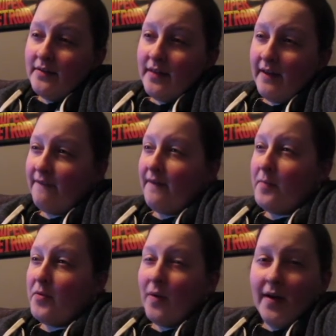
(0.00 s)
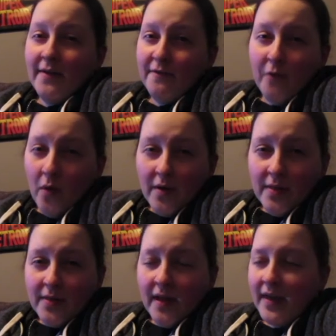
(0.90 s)
like February
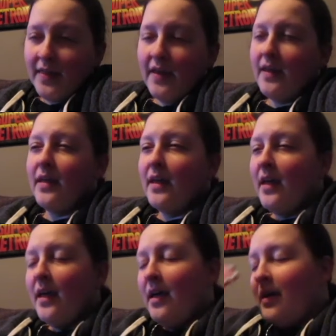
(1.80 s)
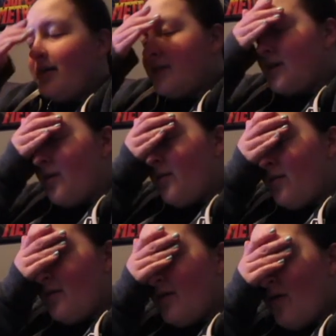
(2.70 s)
4th, I think.
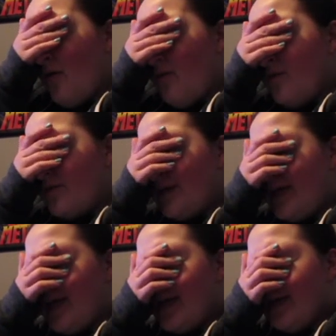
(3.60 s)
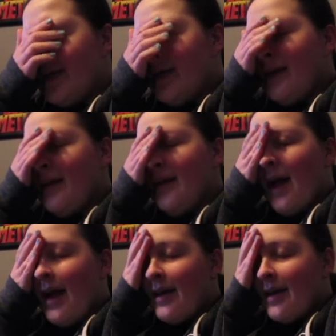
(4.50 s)
So hopefully
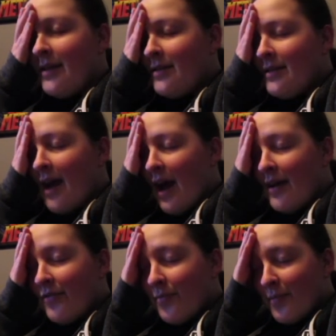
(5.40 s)
I can kind of